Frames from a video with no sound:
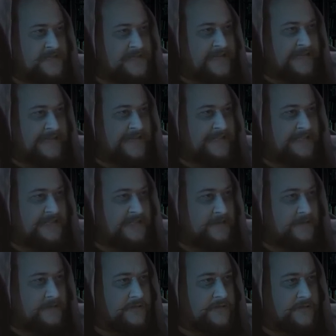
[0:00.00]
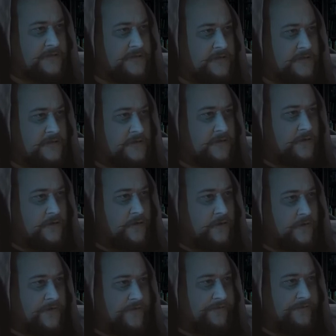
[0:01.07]
He listened,
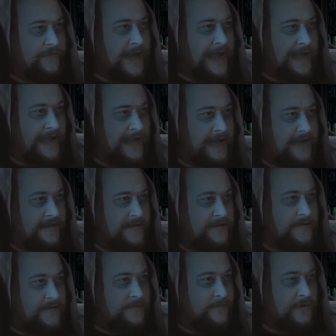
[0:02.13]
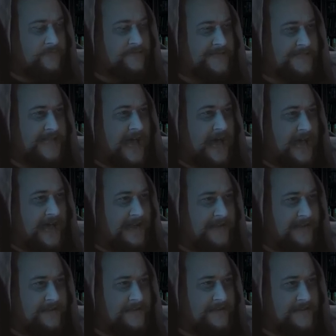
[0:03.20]
not afraid, but
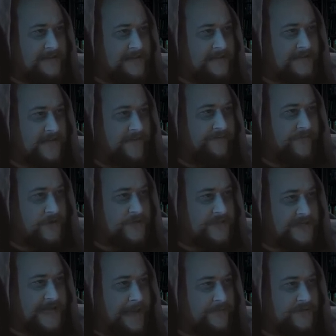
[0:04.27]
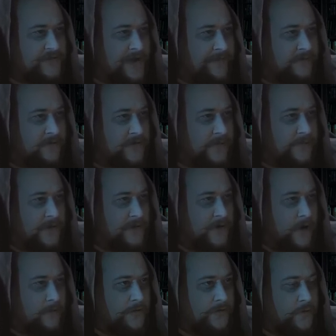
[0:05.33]
resigned, as the footsteps travelled up the
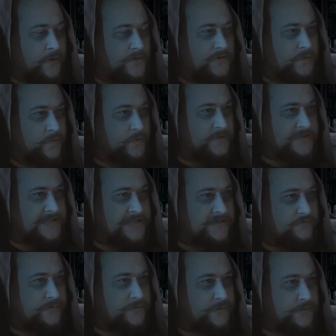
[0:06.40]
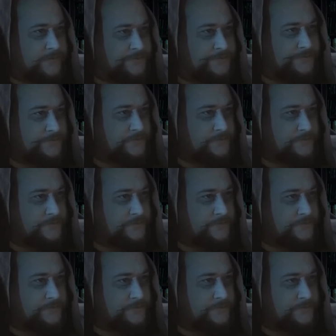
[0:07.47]
corridor towards his room.